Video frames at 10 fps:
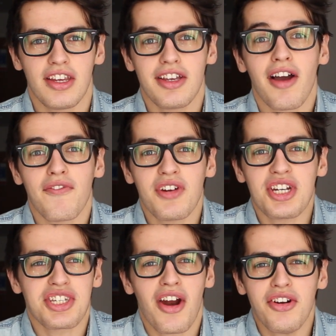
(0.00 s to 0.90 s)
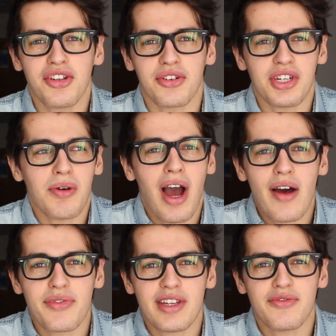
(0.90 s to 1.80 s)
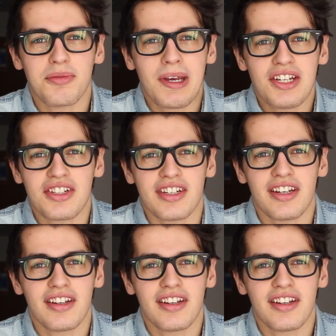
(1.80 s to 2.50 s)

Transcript: You can't finish the article, you know, half the information.